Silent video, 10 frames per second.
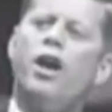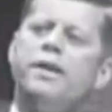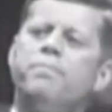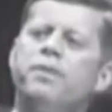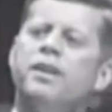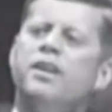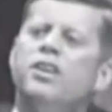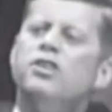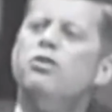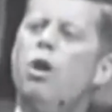true, Kennedy
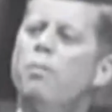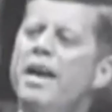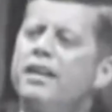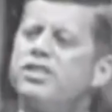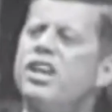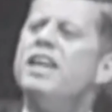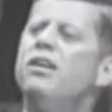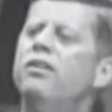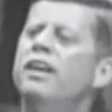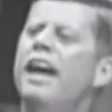made mistakes early
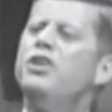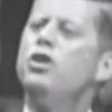on.